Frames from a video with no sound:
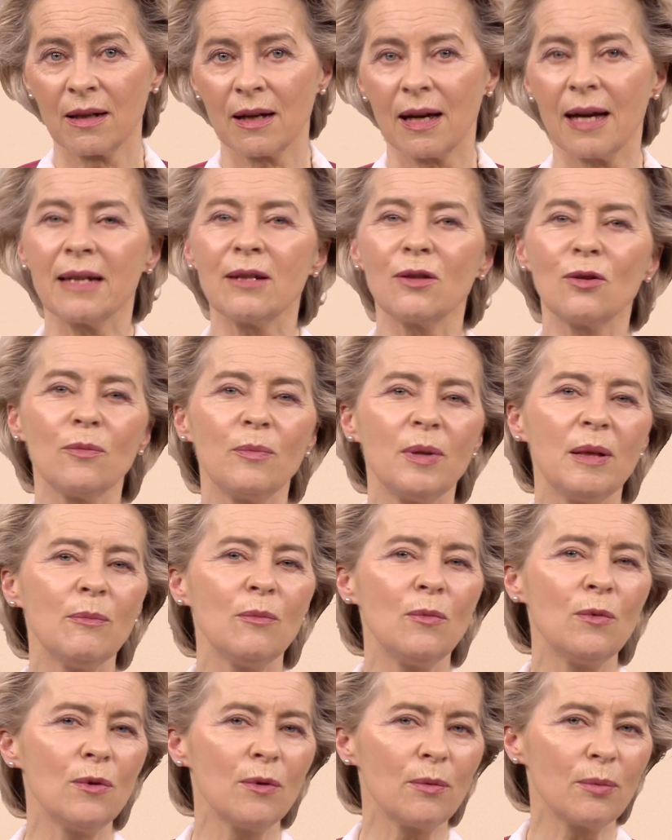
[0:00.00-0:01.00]
and to be
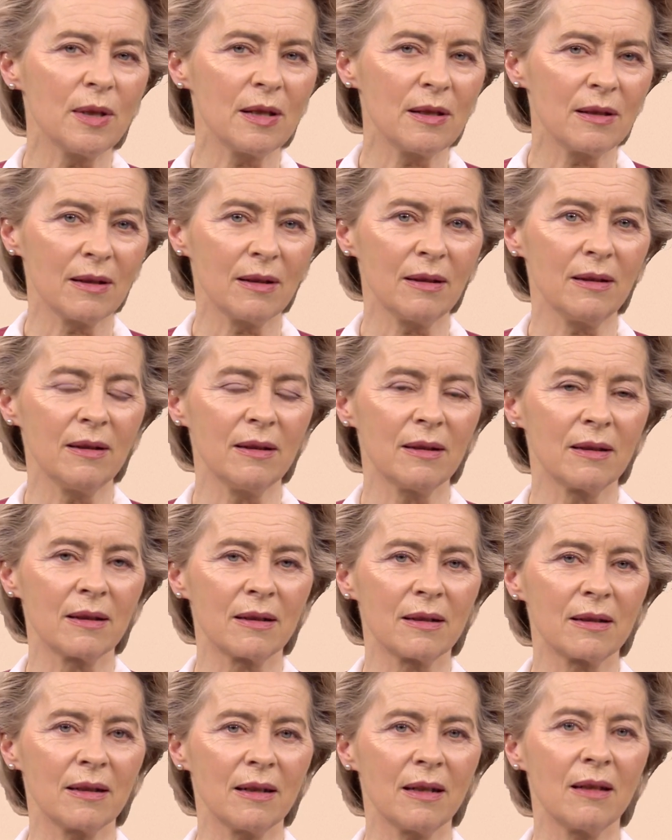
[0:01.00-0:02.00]
more
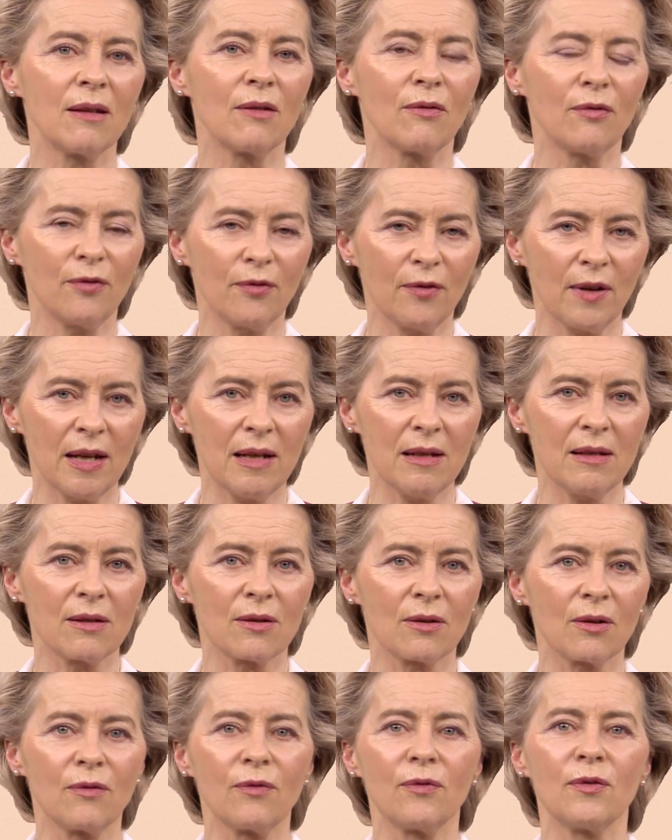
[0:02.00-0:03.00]
resilient in the face
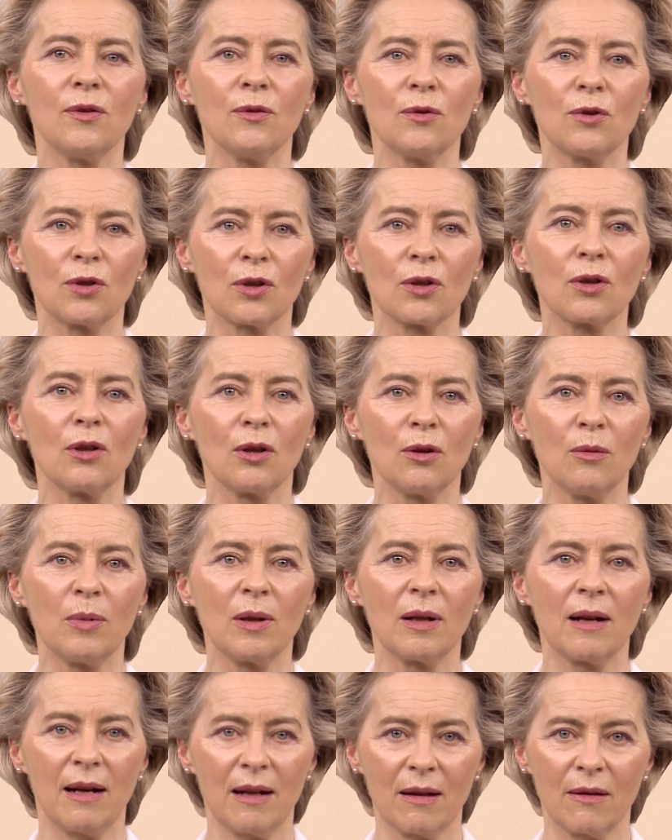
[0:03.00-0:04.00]
of future global
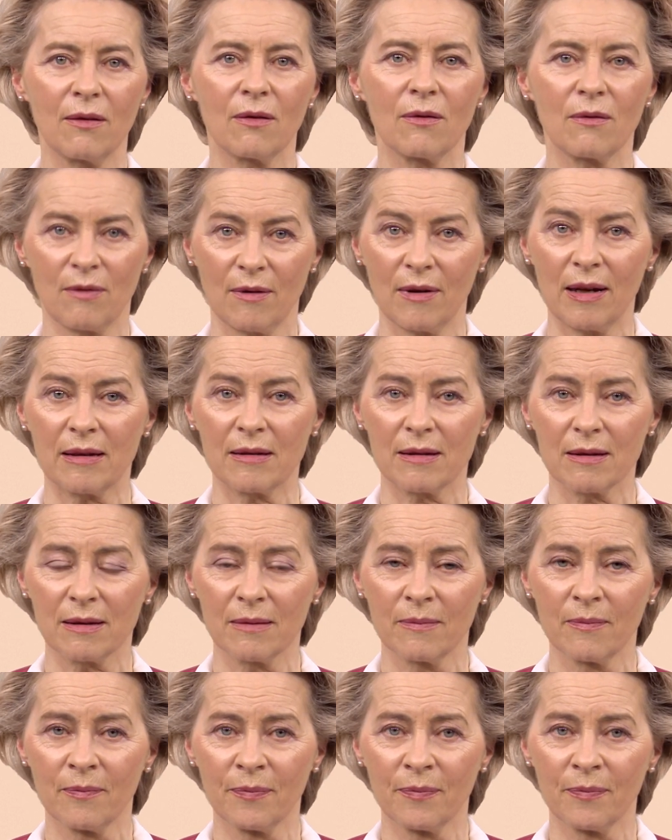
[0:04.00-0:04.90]
health threats.